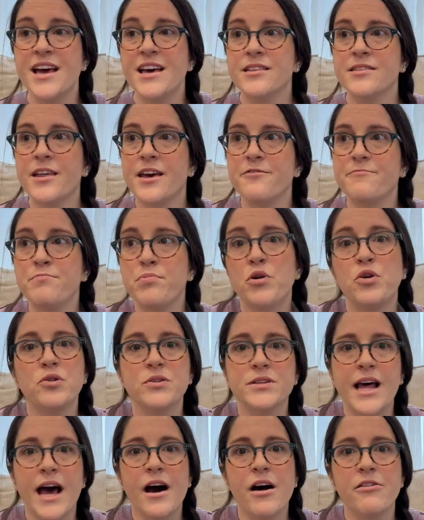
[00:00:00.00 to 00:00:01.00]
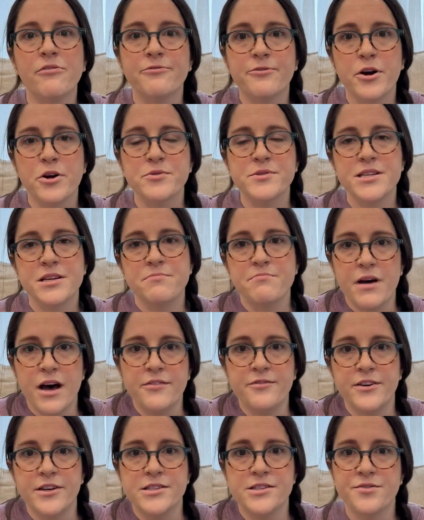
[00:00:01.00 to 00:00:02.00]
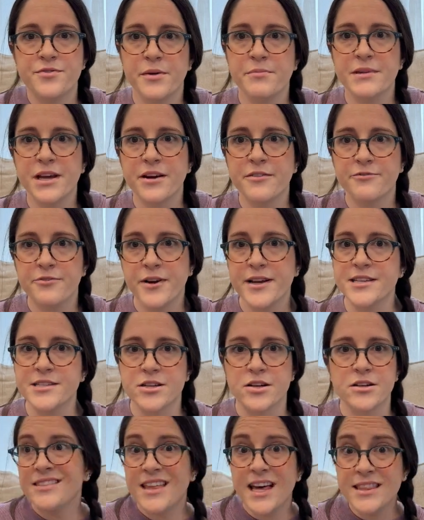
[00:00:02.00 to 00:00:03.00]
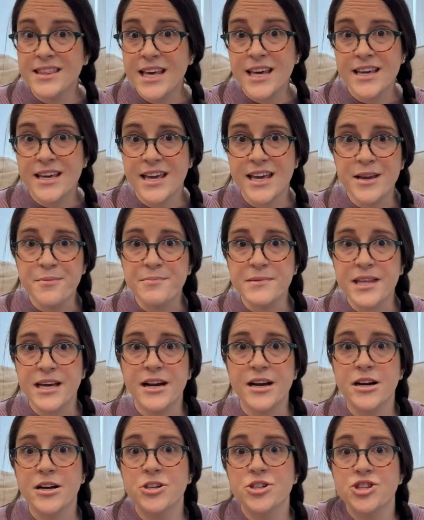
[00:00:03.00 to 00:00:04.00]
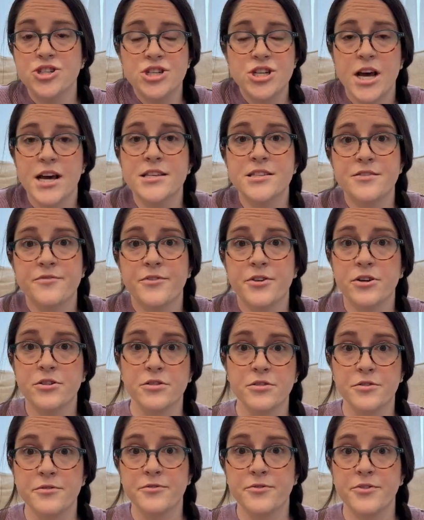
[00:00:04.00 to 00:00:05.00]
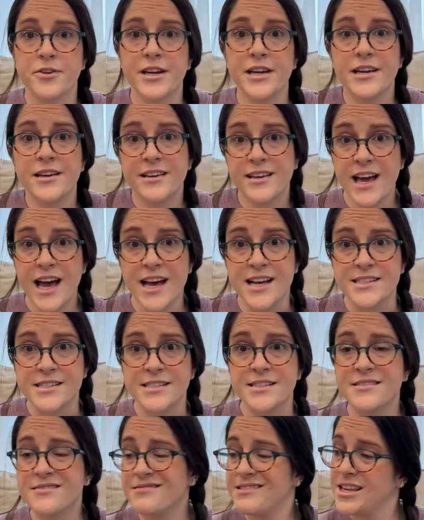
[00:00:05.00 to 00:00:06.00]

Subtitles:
they've pulled out frozen muffins from their freezer that they keep there just for gluten-free guests.